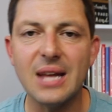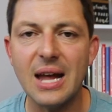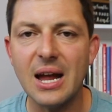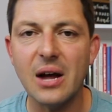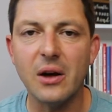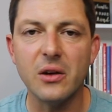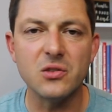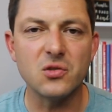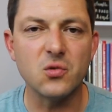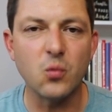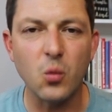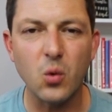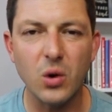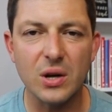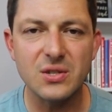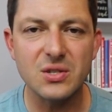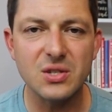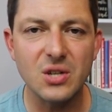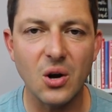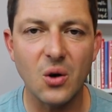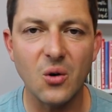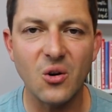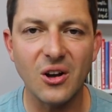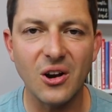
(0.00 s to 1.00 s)
downs, what's
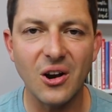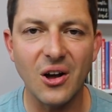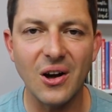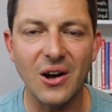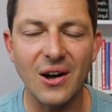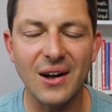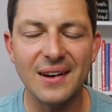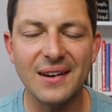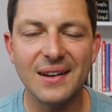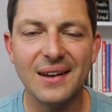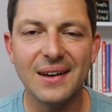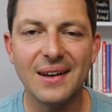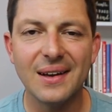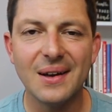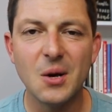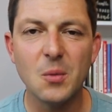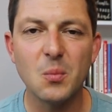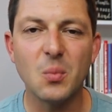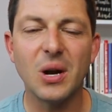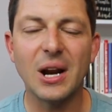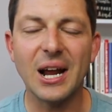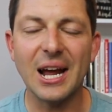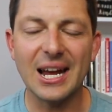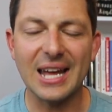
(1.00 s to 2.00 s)
going on.
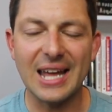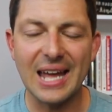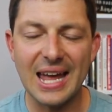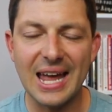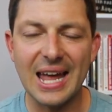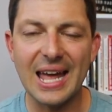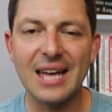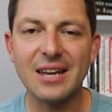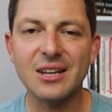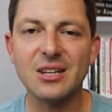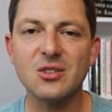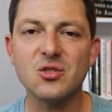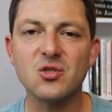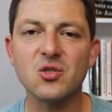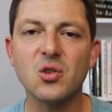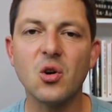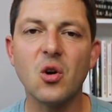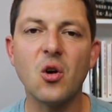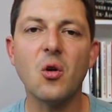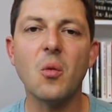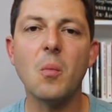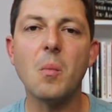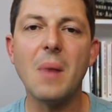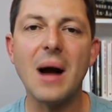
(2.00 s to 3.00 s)
But I can
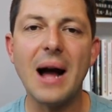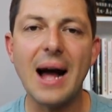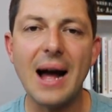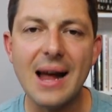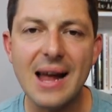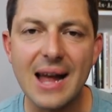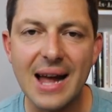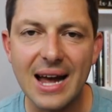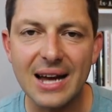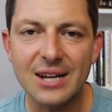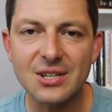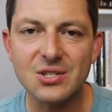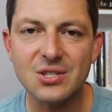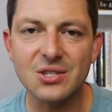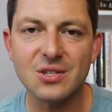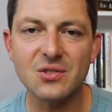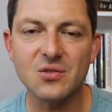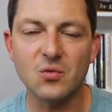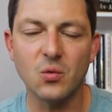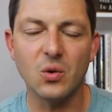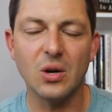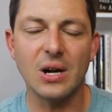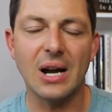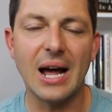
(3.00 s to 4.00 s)
control my
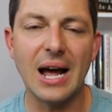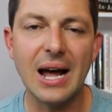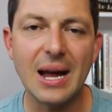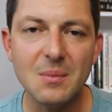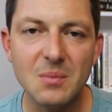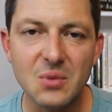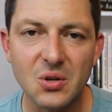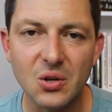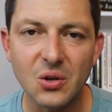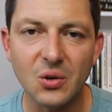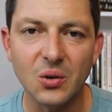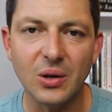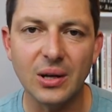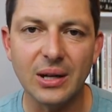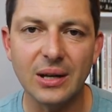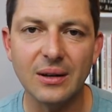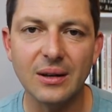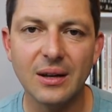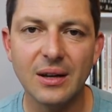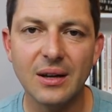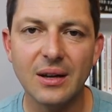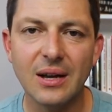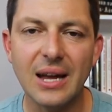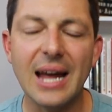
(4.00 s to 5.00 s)
actions, what I'm
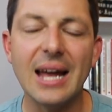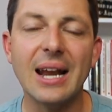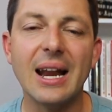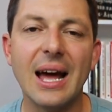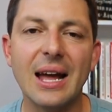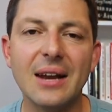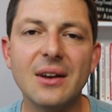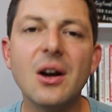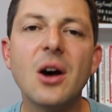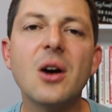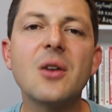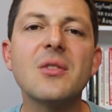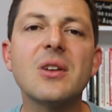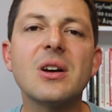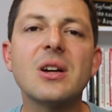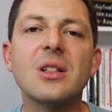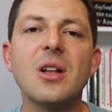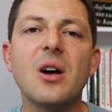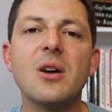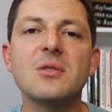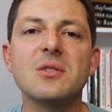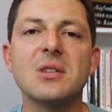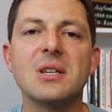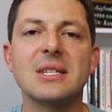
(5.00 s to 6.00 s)
doing, and I know that
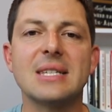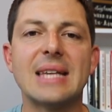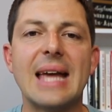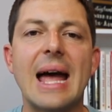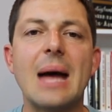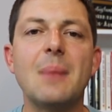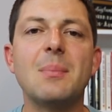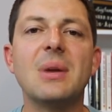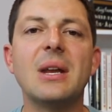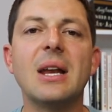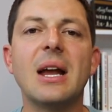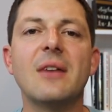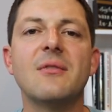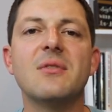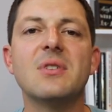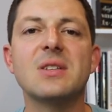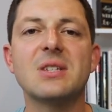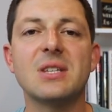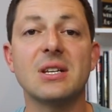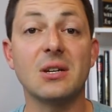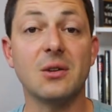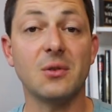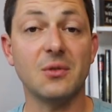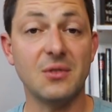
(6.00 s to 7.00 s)
closings happen every
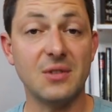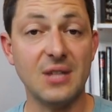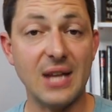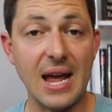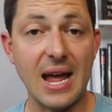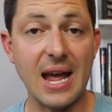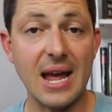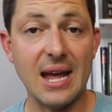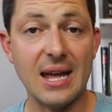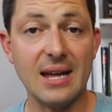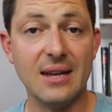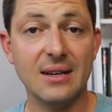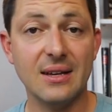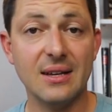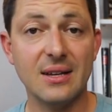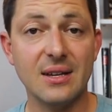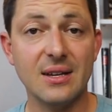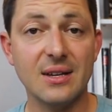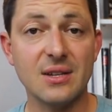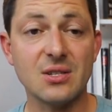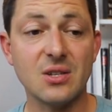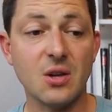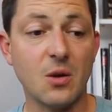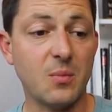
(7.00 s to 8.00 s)
single day.
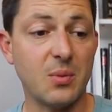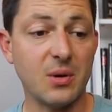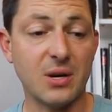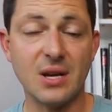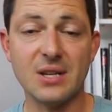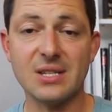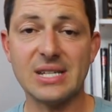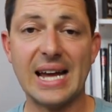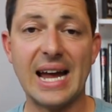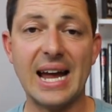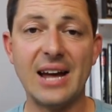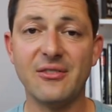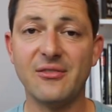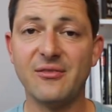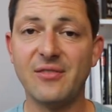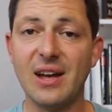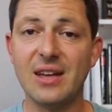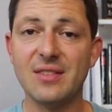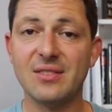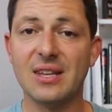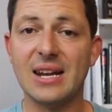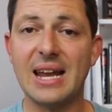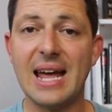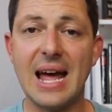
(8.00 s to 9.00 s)
So because I have
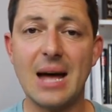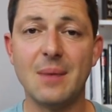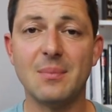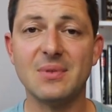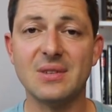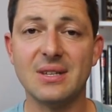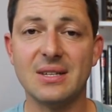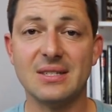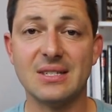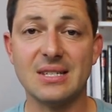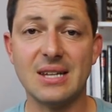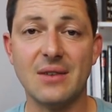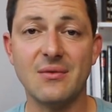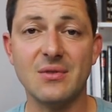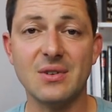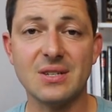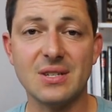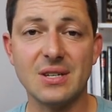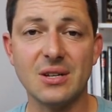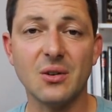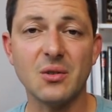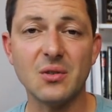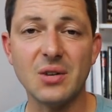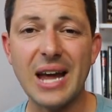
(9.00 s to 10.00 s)
faith that it happens every
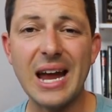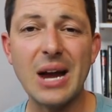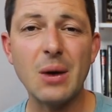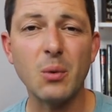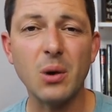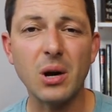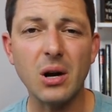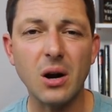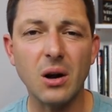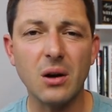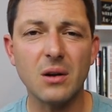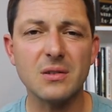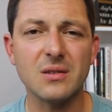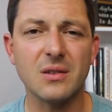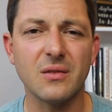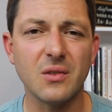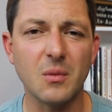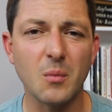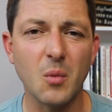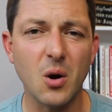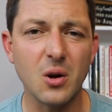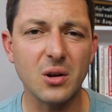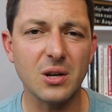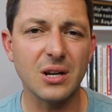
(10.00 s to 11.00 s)
single day, regardless of
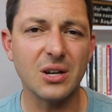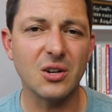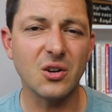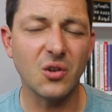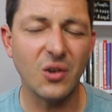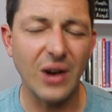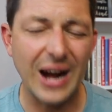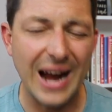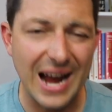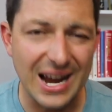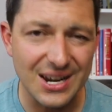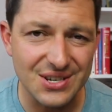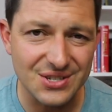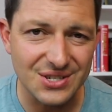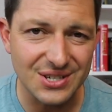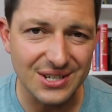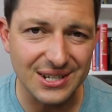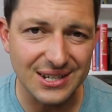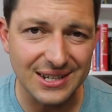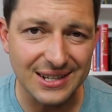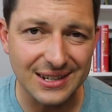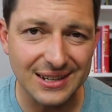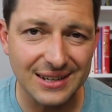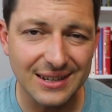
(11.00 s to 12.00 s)
the market
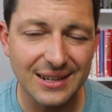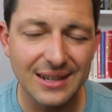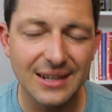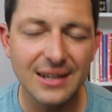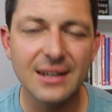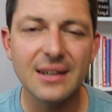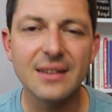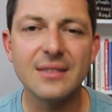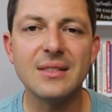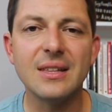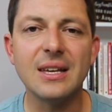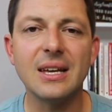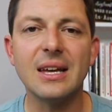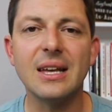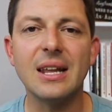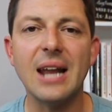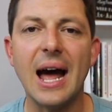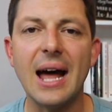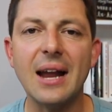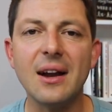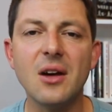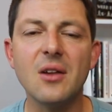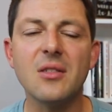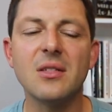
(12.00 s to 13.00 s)
crashing, then
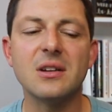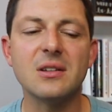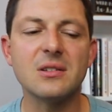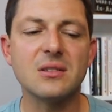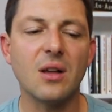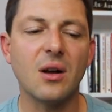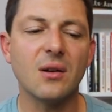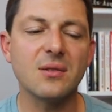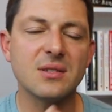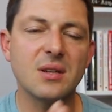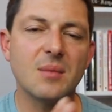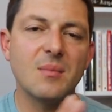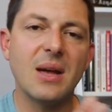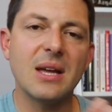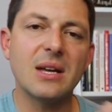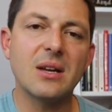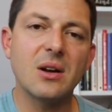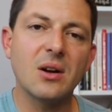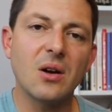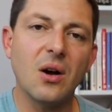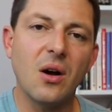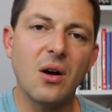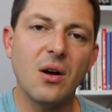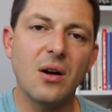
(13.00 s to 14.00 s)
I know that as long as I'm
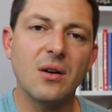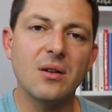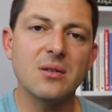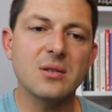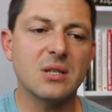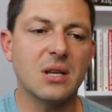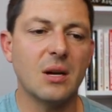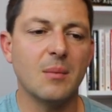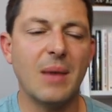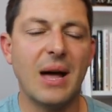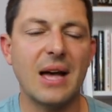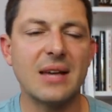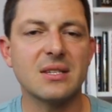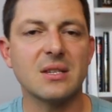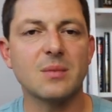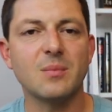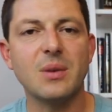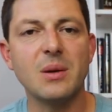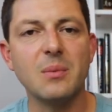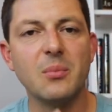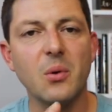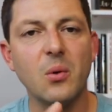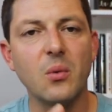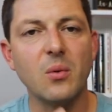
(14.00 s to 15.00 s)
making calls and I'm asking
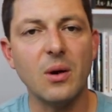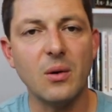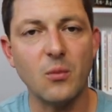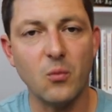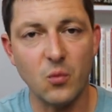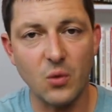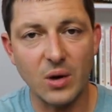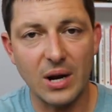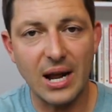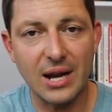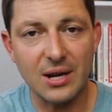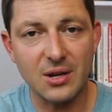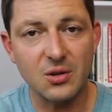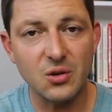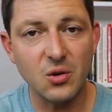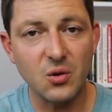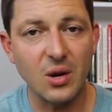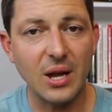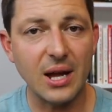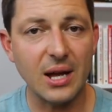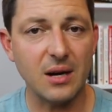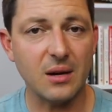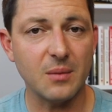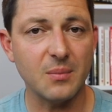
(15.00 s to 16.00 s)
people what I can do
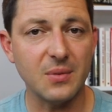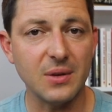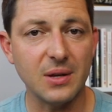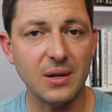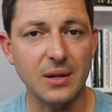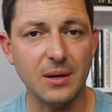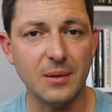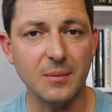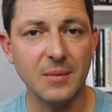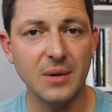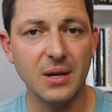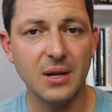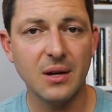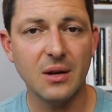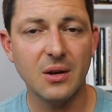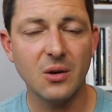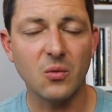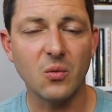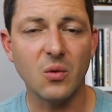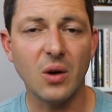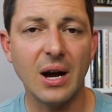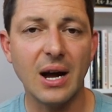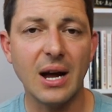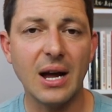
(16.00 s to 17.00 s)
to help them,
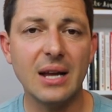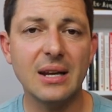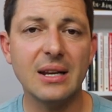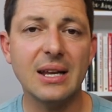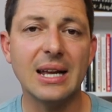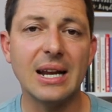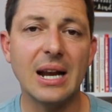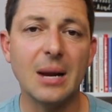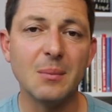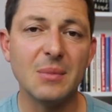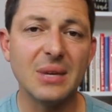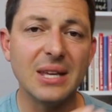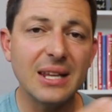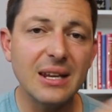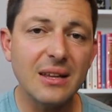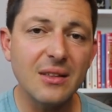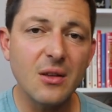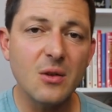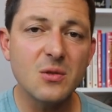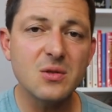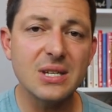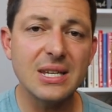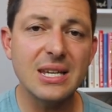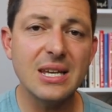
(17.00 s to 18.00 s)
right? And I'm getting
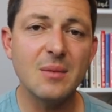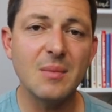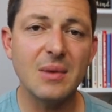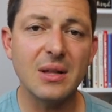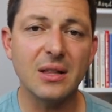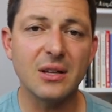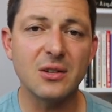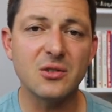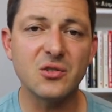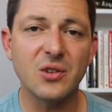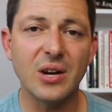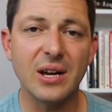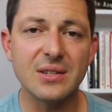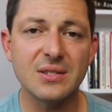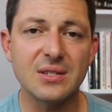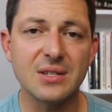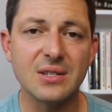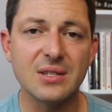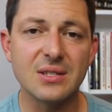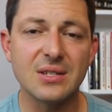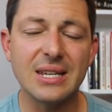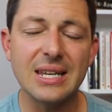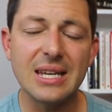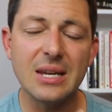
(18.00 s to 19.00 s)
those email
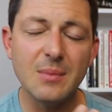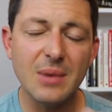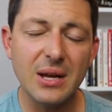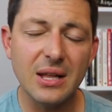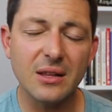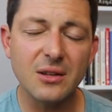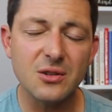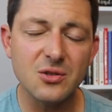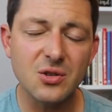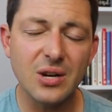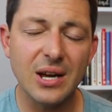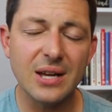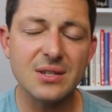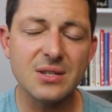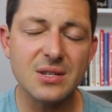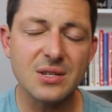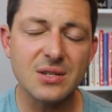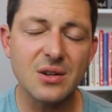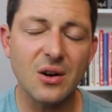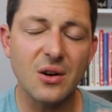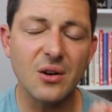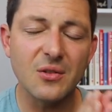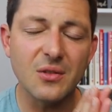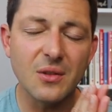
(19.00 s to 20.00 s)
addresses. Email
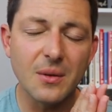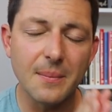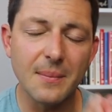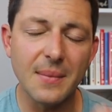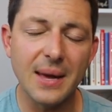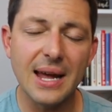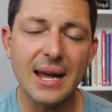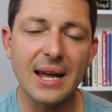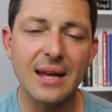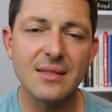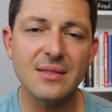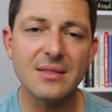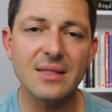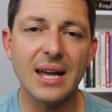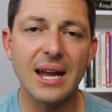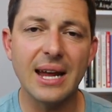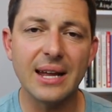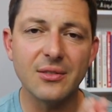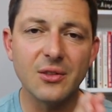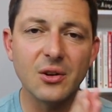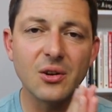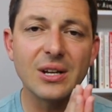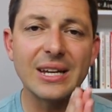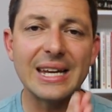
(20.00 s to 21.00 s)
addresses are the main
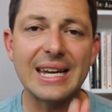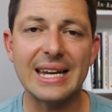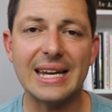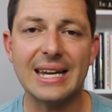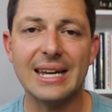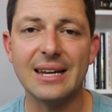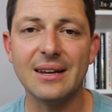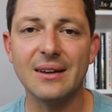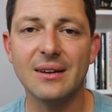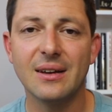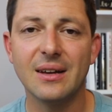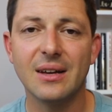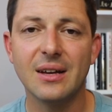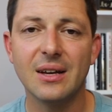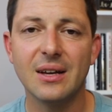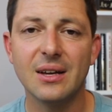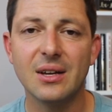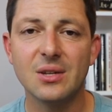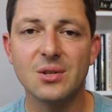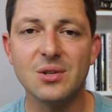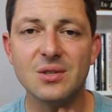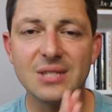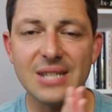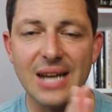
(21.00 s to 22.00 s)
thing, they're king.
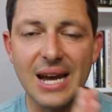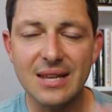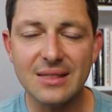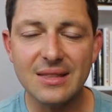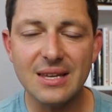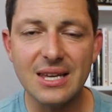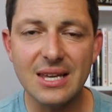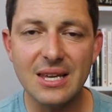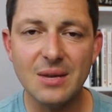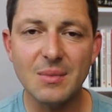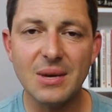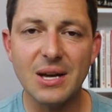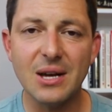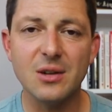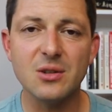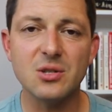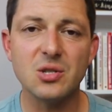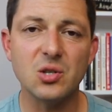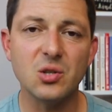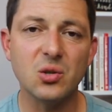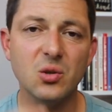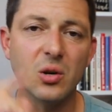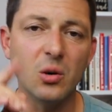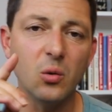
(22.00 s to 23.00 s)
You take the
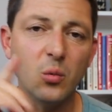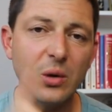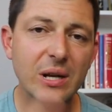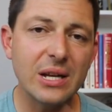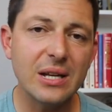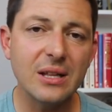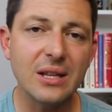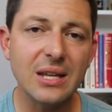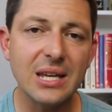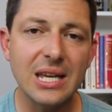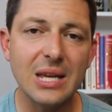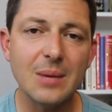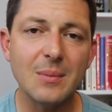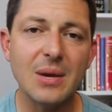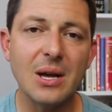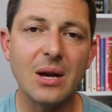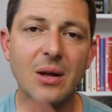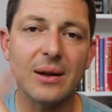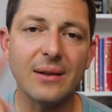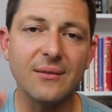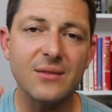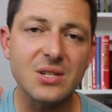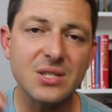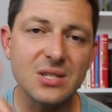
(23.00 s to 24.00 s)
emails, you do a weekly
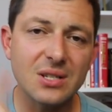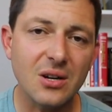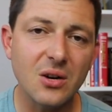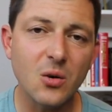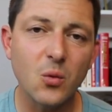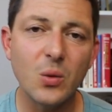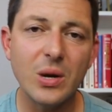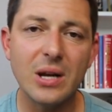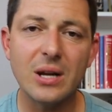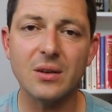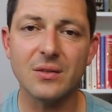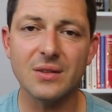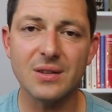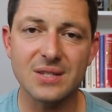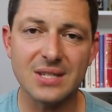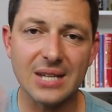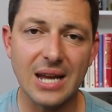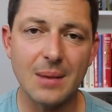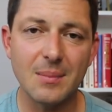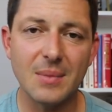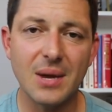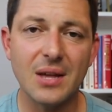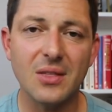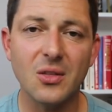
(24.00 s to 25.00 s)
email every single week on the
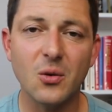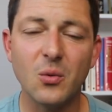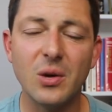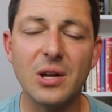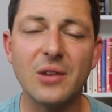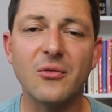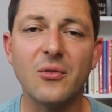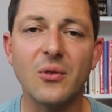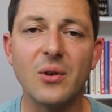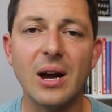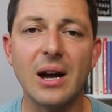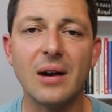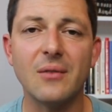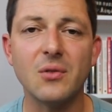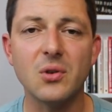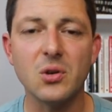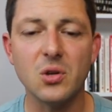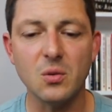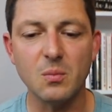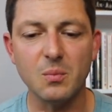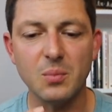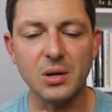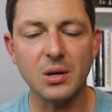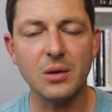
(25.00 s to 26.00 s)
same day of the week forever,
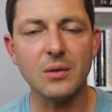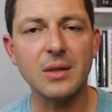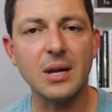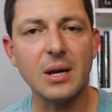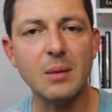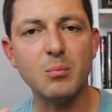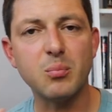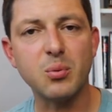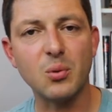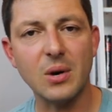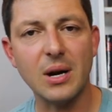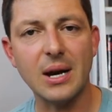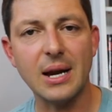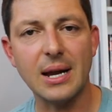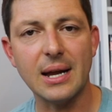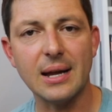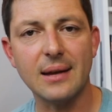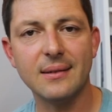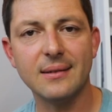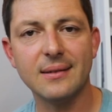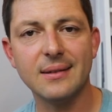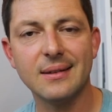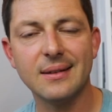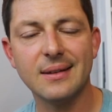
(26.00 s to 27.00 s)
you build that
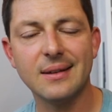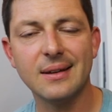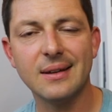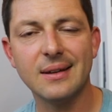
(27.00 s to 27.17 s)
brand,